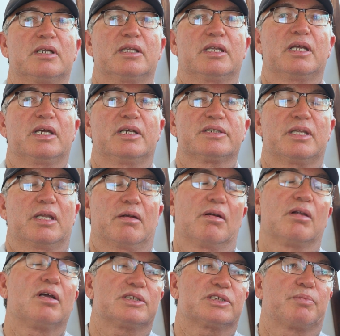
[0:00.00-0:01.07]
they're
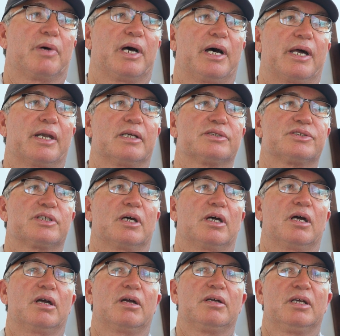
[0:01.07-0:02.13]
a lot smarter,
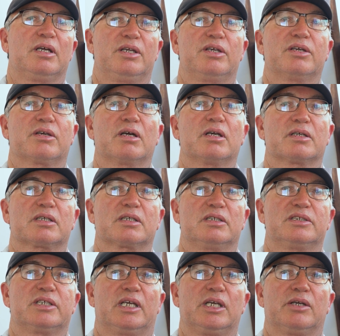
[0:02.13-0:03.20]
so you've got to
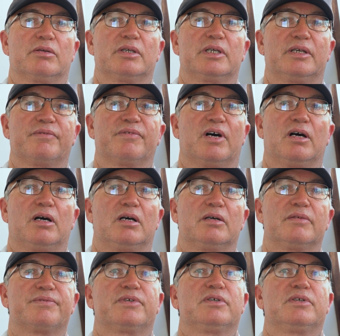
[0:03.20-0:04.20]
continually evolve,